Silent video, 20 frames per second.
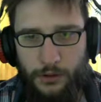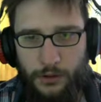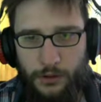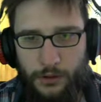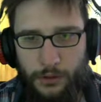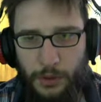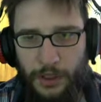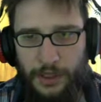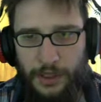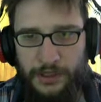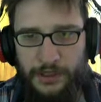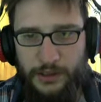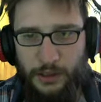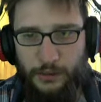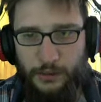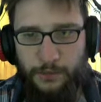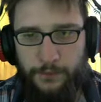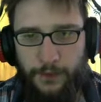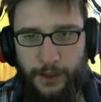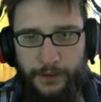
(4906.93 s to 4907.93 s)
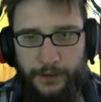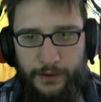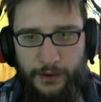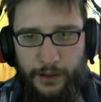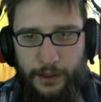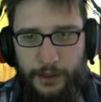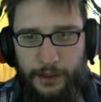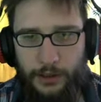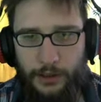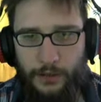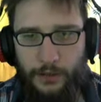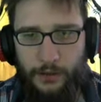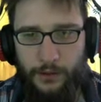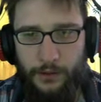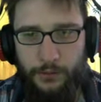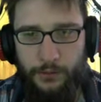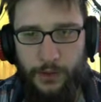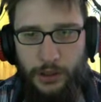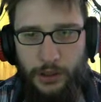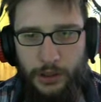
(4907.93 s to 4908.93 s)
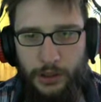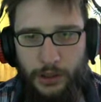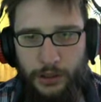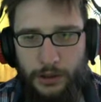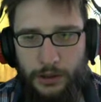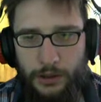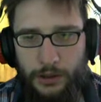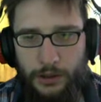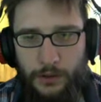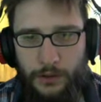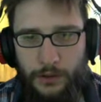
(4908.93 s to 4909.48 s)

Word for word: Well, it's not fixing anything, but